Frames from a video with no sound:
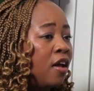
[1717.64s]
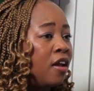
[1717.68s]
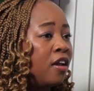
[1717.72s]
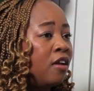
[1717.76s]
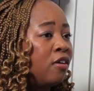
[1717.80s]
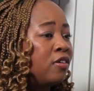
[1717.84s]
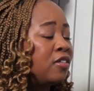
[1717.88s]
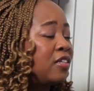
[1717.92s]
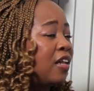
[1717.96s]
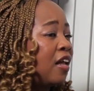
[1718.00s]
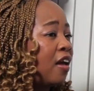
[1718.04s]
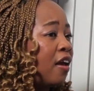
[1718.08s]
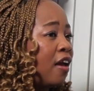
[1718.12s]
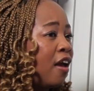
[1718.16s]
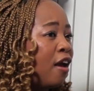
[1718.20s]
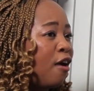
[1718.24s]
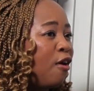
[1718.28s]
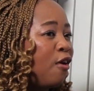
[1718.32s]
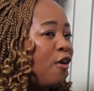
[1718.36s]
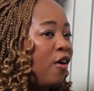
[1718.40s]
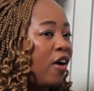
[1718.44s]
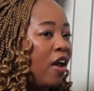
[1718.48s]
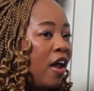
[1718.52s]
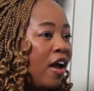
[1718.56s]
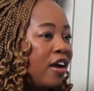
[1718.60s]
And I was like,
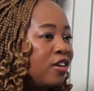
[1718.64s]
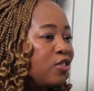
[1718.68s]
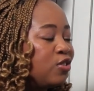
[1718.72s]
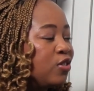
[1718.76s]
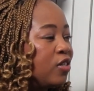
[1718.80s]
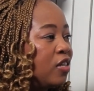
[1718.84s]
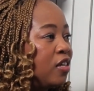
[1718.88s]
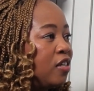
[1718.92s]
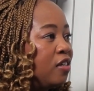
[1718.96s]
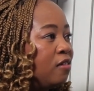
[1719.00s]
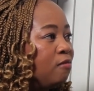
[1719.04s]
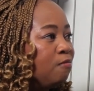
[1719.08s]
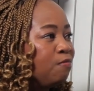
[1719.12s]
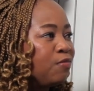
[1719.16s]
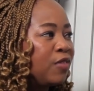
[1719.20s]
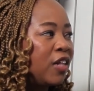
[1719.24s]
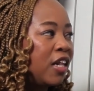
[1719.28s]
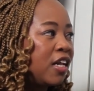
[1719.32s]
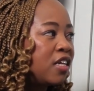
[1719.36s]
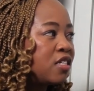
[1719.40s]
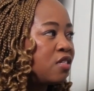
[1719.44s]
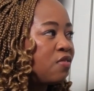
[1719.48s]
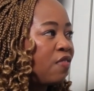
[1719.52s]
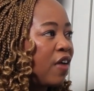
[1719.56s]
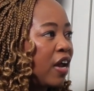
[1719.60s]
hang on, actually,
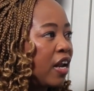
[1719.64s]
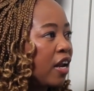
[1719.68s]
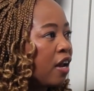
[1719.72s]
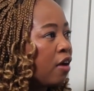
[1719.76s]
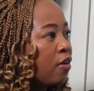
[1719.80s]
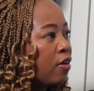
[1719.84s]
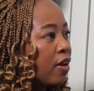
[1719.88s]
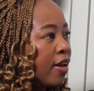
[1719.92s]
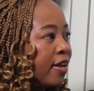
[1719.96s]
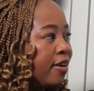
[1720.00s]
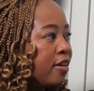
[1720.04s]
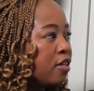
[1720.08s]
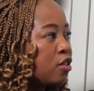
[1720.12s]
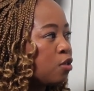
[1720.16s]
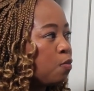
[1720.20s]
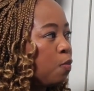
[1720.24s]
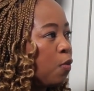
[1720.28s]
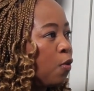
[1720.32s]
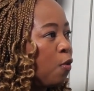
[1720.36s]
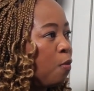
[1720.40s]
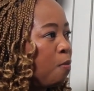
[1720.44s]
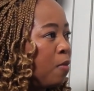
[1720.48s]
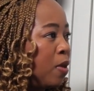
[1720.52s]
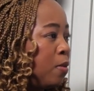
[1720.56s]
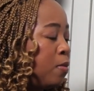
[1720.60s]
let's find out, let's
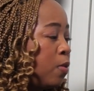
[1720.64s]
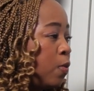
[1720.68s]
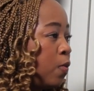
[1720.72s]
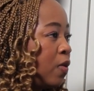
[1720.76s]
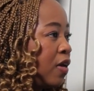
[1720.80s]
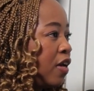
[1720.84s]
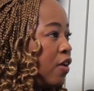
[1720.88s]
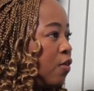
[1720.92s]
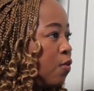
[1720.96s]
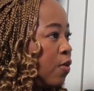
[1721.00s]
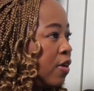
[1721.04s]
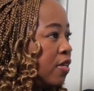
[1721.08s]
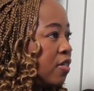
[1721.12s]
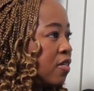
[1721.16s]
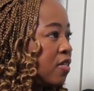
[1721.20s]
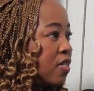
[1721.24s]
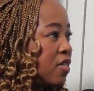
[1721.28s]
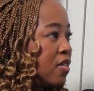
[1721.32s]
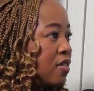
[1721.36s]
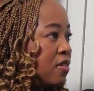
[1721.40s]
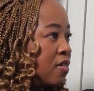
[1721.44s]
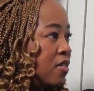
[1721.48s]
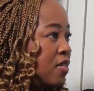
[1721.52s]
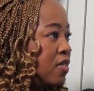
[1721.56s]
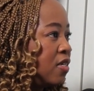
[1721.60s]
explore. Maybe we can
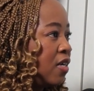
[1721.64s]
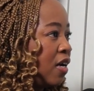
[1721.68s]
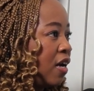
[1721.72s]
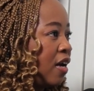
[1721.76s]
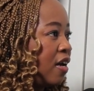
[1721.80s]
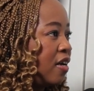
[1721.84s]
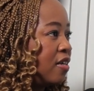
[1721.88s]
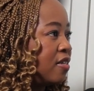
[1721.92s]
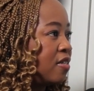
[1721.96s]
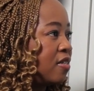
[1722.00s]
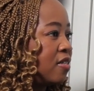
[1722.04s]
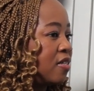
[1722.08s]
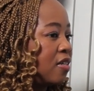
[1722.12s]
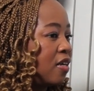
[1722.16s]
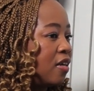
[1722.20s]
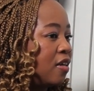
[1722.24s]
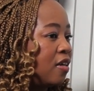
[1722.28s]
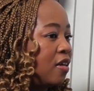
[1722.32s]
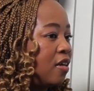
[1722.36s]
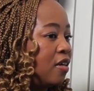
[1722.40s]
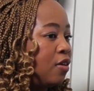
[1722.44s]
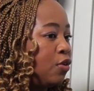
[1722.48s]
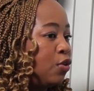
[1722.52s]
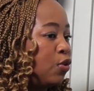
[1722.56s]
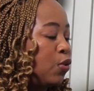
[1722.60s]
register Zeda as
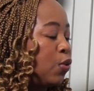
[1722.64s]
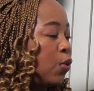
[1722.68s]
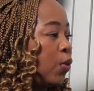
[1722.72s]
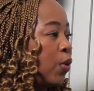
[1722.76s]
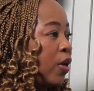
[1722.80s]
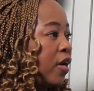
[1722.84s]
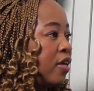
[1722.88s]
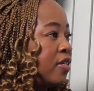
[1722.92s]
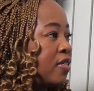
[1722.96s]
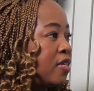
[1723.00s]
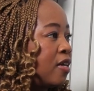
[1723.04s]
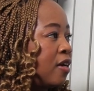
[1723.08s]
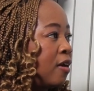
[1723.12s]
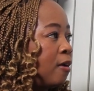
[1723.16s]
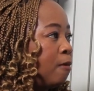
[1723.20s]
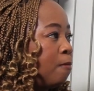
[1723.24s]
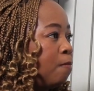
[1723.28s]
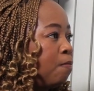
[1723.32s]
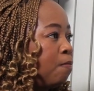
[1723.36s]
a